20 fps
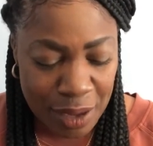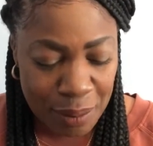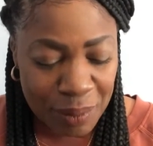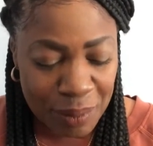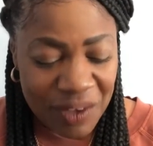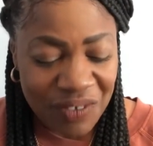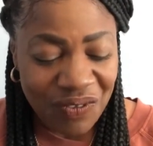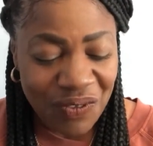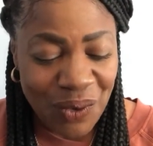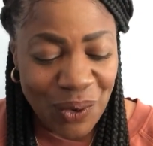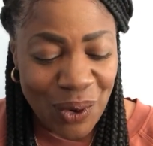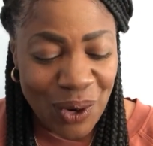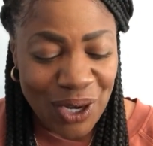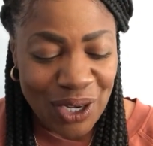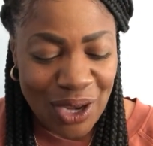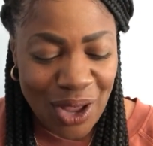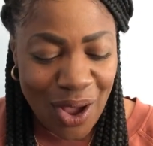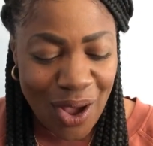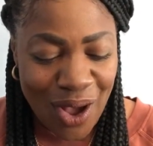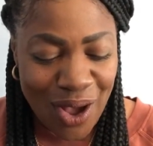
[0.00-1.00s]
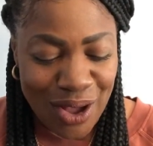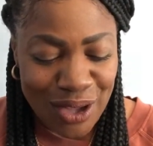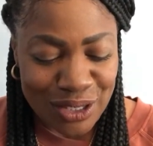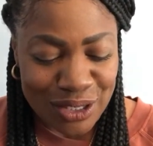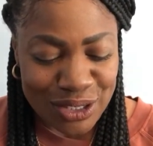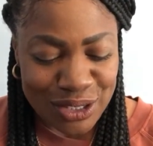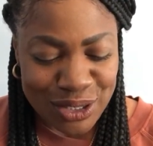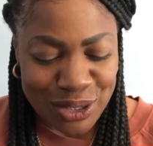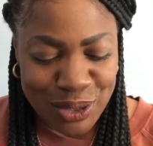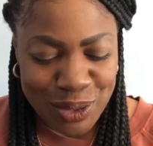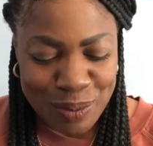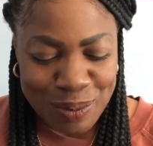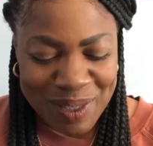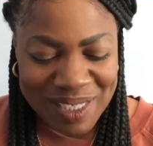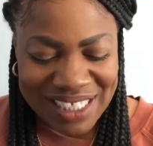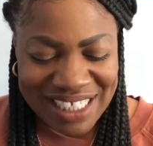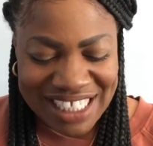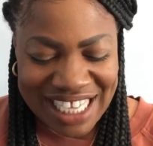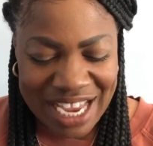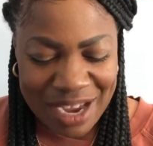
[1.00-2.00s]
Before long, soup
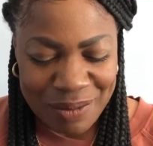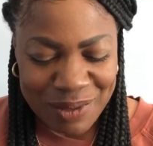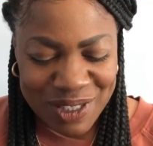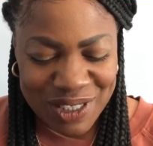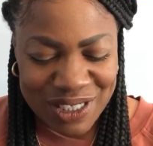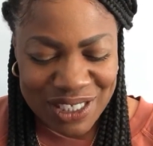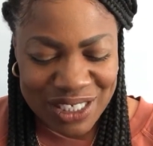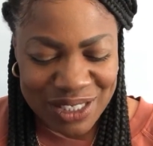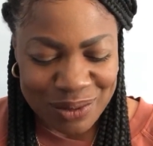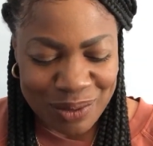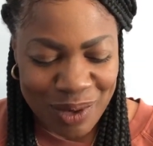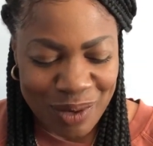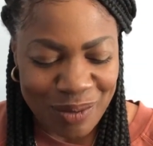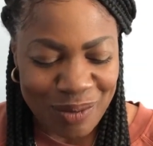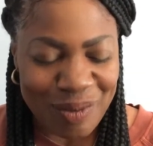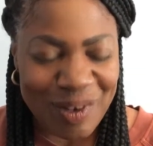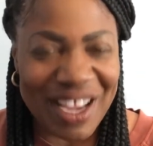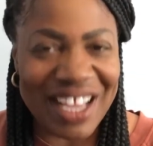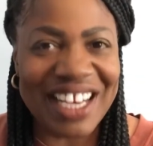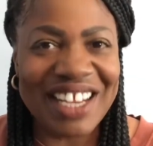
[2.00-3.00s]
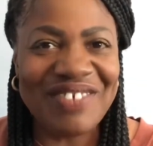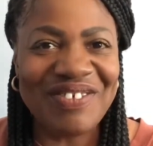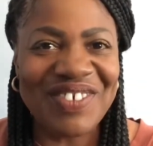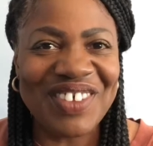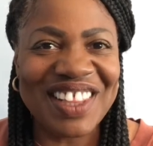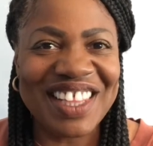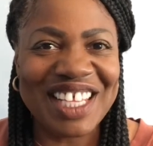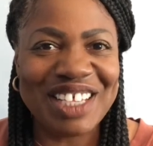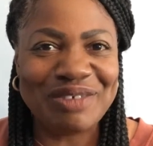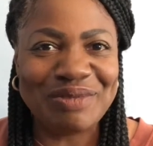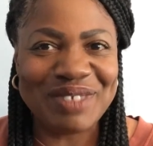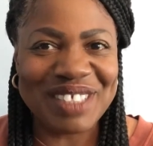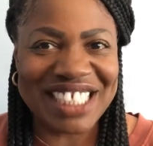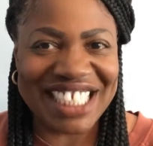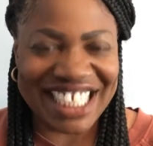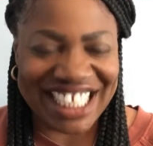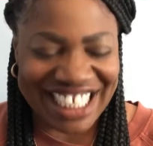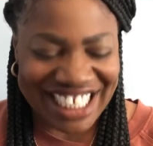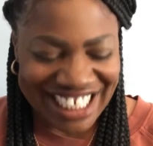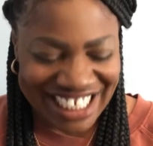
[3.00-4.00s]
and sandwiches were ready for them
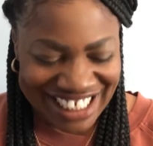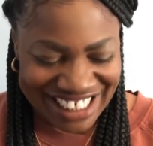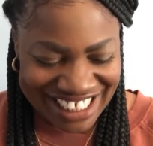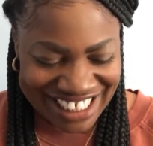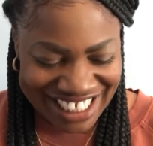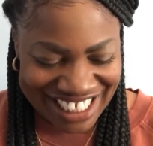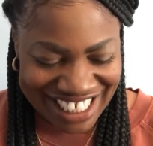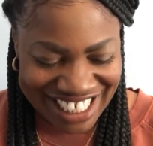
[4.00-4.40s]
to eat.